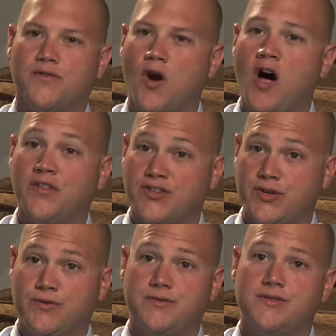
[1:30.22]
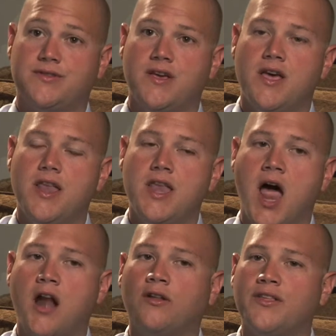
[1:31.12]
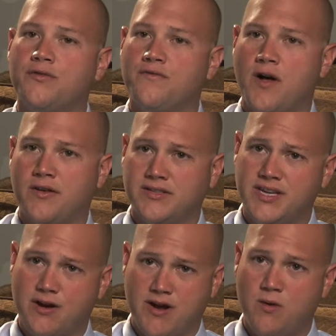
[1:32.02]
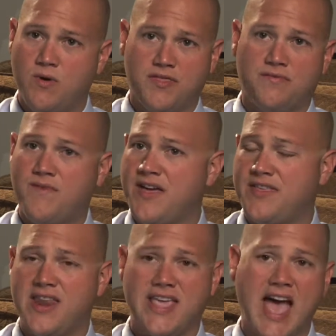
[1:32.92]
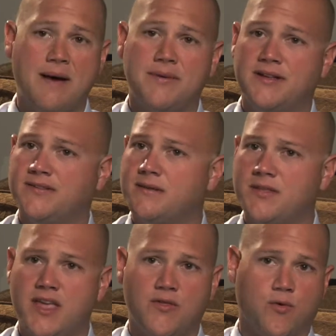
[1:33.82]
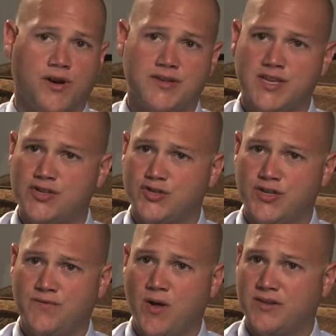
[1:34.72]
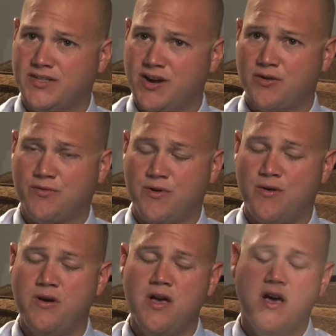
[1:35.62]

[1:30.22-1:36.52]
for all the students, not only through volunteering with Phi Theta Kappa and some of the other organizations she volunteered through,